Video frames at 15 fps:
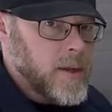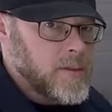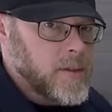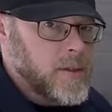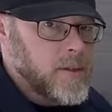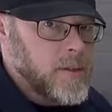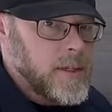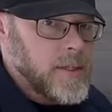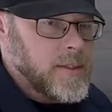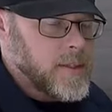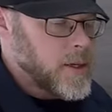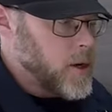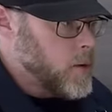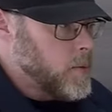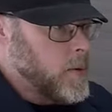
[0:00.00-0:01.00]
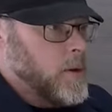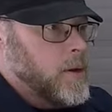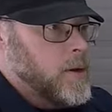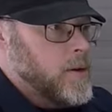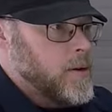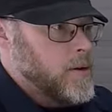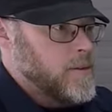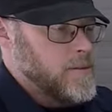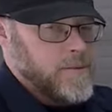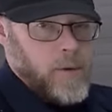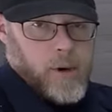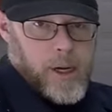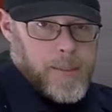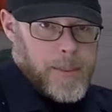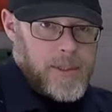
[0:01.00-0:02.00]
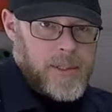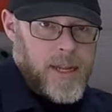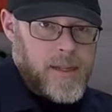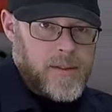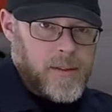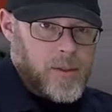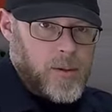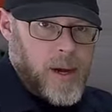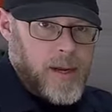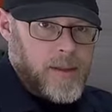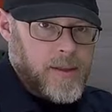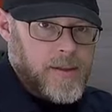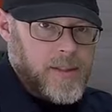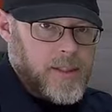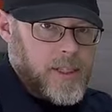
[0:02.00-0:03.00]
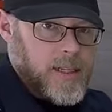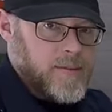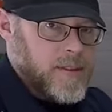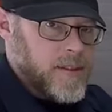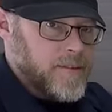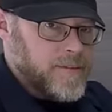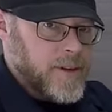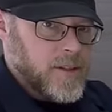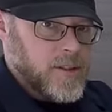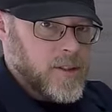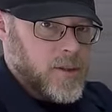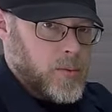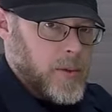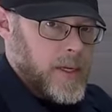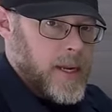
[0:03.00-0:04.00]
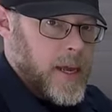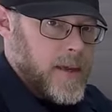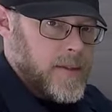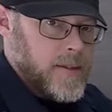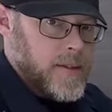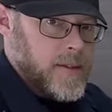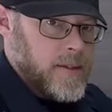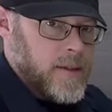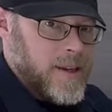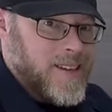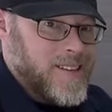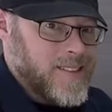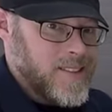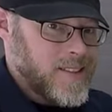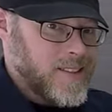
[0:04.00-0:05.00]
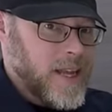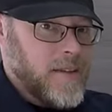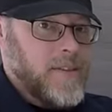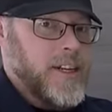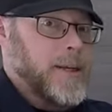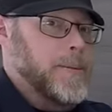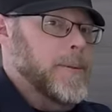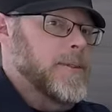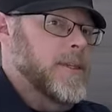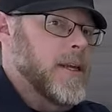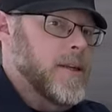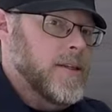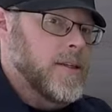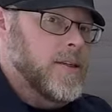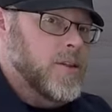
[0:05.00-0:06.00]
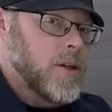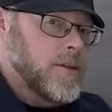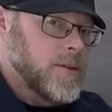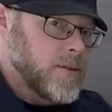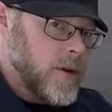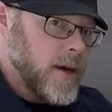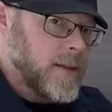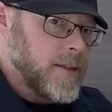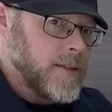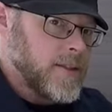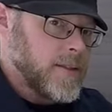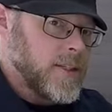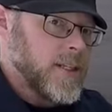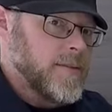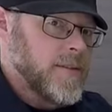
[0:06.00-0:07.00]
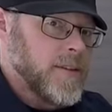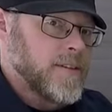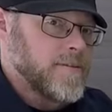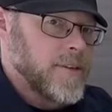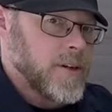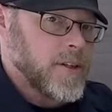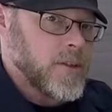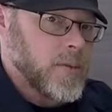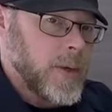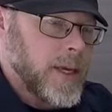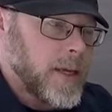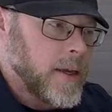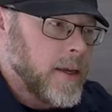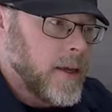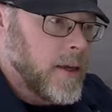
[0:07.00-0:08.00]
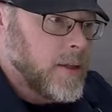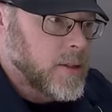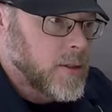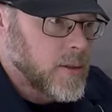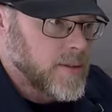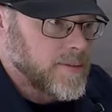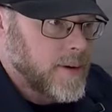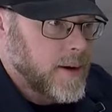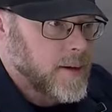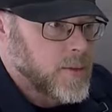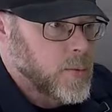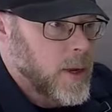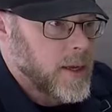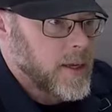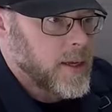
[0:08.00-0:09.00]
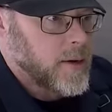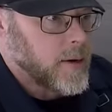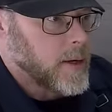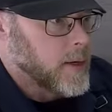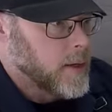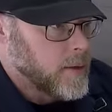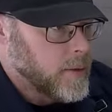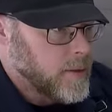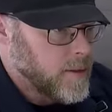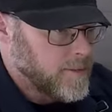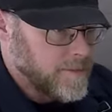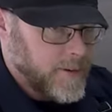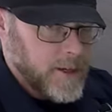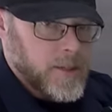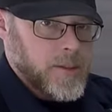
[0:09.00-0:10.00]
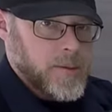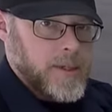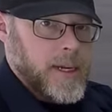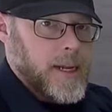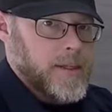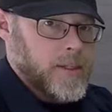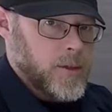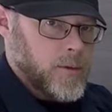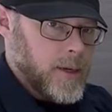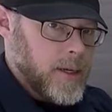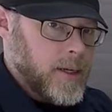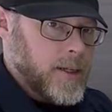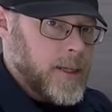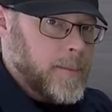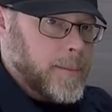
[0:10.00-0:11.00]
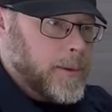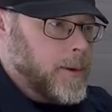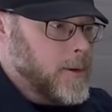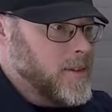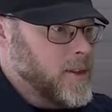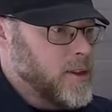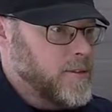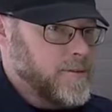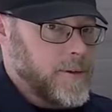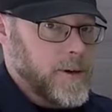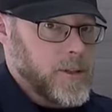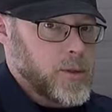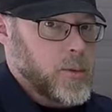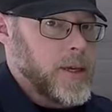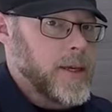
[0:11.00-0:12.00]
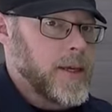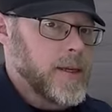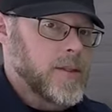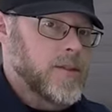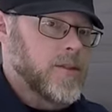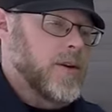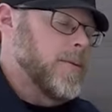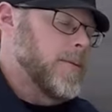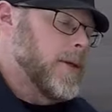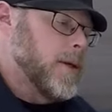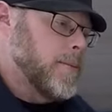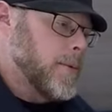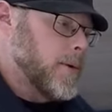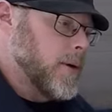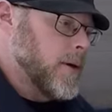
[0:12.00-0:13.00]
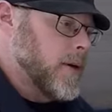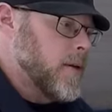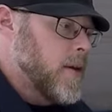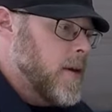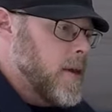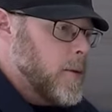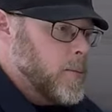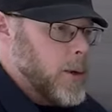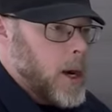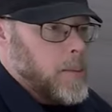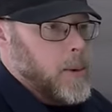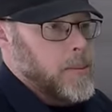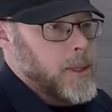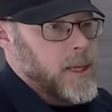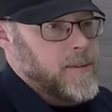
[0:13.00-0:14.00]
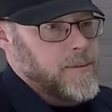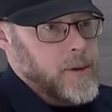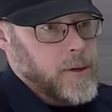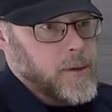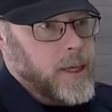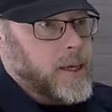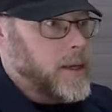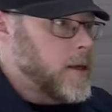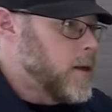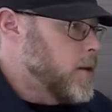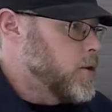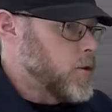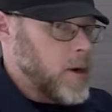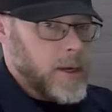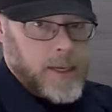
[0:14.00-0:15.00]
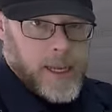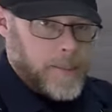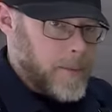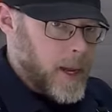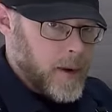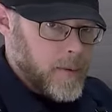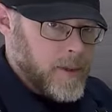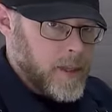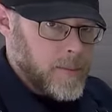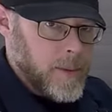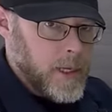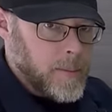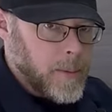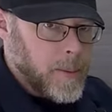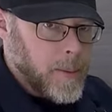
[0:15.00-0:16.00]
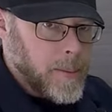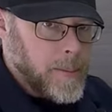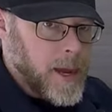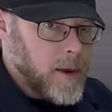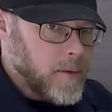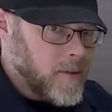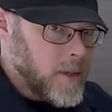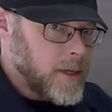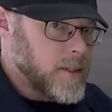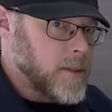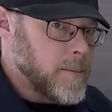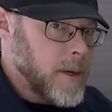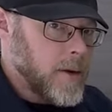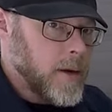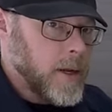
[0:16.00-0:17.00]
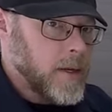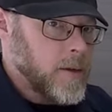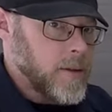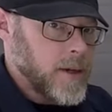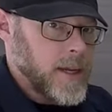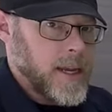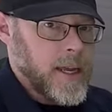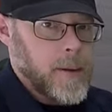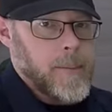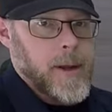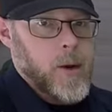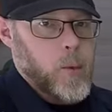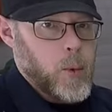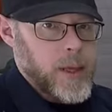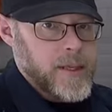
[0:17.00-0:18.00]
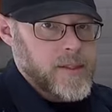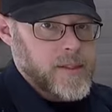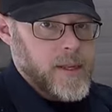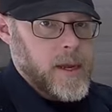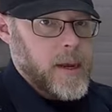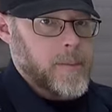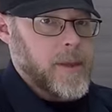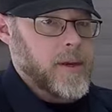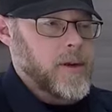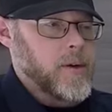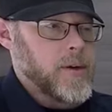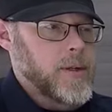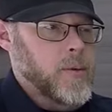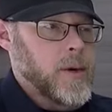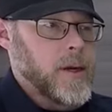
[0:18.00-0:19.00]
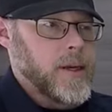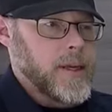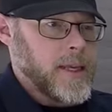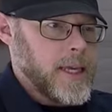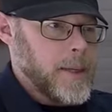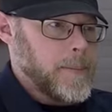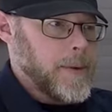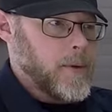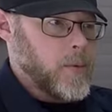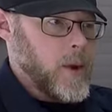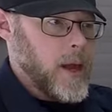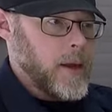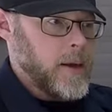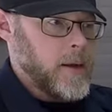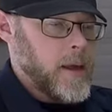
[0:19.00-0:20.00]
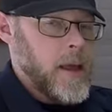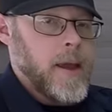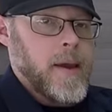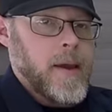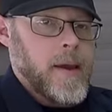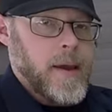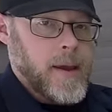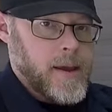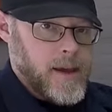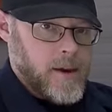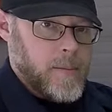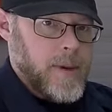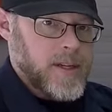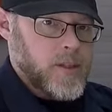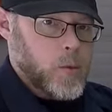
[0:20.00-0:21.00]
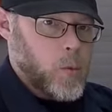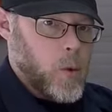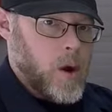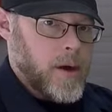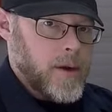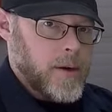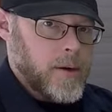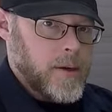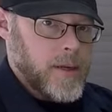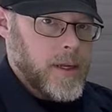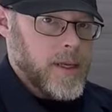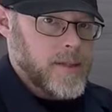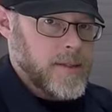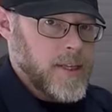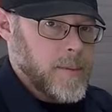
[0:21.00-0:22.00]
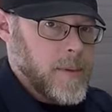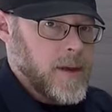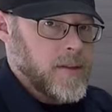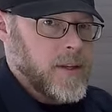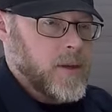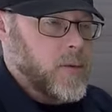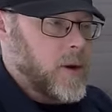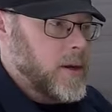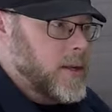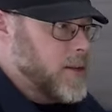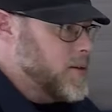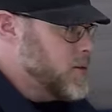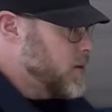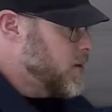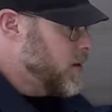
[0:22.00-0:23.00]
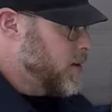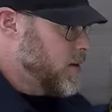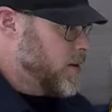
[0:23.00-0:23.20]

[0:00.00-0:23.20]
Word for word: else could you need to know? 40% strength is achieved in the first three days, 70% strength is achieved in the first week. So, as far as wet curing, the first three days, critically important. The first week, extremely important. Probably if you're like trying to get by with the minimum amount, that's about it. You're looking at about a week's time that you're going to want to keep it wet. How much water is the amount that you want to use?